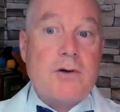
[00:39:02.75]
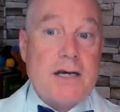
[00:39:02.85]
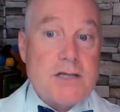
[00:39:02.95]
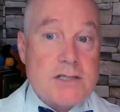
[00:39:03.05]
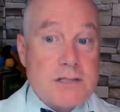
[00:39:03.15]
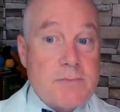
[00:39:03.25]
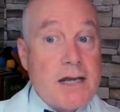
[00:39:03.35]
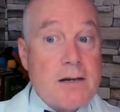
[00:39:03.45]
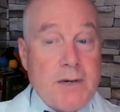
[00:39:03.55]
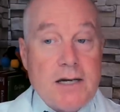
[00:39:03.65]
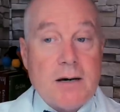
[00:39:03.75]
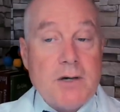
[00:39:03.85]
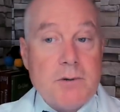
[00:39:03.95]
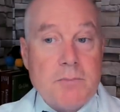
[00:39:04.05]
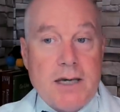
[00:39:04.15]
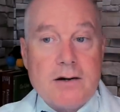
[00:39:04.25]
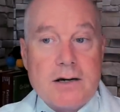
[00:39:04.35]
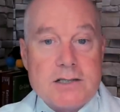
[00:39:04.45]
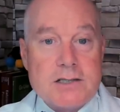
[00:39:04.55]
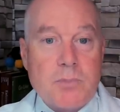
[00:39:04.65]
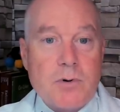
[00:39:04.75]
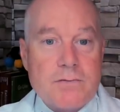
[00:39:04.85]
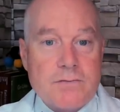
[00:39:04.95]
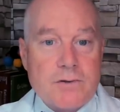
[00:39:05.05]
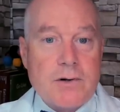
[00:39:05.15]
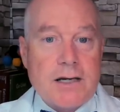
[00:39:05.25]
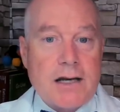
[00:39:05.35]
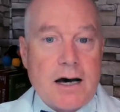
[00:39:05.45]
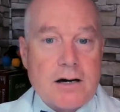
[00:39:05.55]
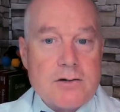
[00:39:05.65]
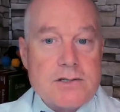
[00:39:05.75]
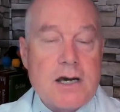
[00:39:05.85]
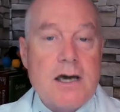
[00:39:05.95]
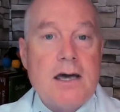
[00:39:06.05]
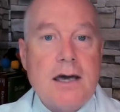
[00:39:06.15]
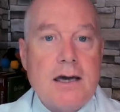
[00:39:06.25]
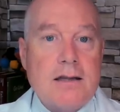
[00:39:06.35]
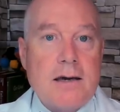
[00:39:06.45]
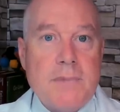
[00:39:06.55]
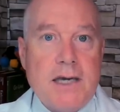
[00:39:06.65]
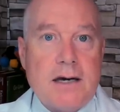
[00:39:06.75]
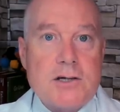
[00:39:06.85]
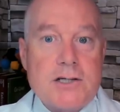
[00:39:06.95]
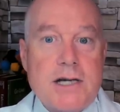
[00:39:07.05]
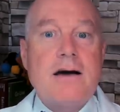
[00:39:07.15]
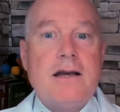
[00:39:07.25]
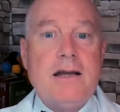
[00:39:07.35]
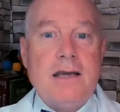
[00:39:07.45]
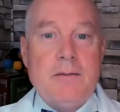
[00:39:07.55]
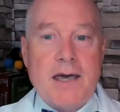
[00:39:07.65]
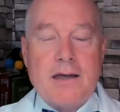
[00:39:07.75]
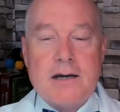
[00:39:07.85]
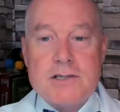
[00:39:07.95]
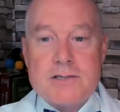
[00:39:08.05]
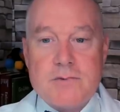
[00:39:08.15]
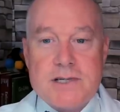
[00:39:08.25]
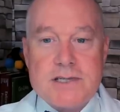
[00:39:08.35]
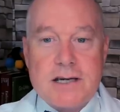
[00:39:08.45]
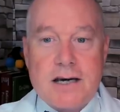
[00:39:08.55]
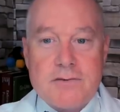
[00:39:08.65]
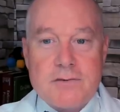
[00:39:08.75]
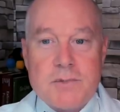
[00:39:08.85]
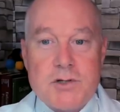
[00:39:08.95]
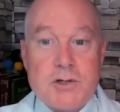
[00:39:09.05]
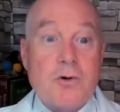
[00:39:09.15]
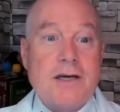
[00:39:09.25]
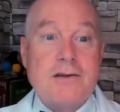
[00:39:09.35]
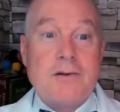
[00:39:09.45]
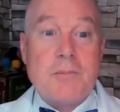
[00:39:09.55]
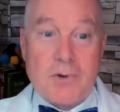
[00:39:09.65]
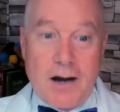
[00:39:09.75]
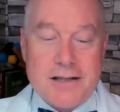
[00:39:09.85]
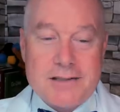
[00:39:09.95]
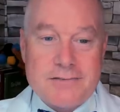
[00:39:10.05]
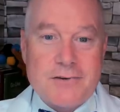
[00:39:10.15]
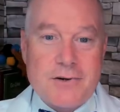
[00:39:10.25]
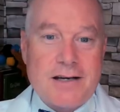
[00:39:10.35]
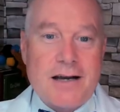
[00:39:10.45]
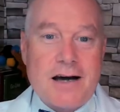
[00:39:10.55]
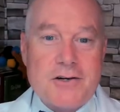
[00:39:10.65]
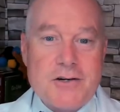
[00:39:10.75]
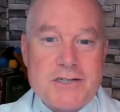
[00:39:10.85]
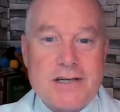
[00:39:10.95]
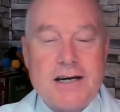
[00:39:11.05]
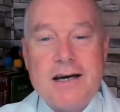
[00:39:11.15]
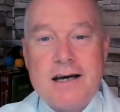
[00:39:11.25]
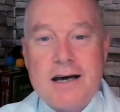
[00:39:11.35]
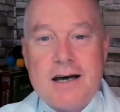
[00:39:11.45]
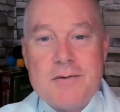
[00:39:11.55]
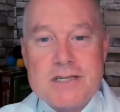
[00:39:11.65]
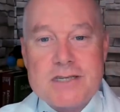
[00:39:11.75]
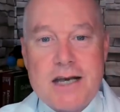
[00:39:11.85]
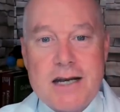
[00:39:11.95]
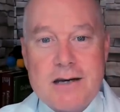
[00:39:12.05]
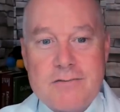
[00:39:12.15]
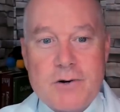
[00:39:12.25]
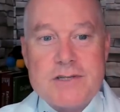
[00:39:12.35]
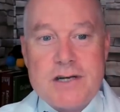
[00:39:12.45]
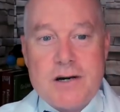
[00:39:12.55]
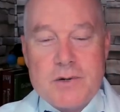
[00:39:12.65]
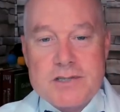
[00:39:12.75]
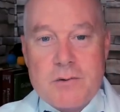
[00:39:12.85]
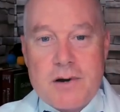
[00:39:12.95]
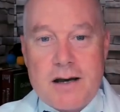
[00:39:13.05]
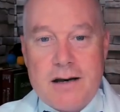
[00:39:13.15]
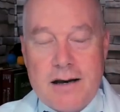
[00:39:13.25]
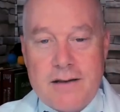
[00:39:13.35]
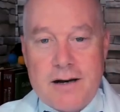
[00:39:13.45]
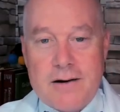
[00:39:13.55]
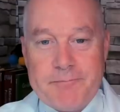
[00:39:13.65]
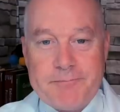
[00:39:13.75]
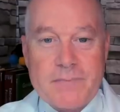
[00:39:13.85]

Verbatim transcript: Donations made to PWB are going to support floating doctors. And let me uh, share an email I just recently got from Jolie Lebrat of Floating Doctors, uh, just letting folks know what's going on down there.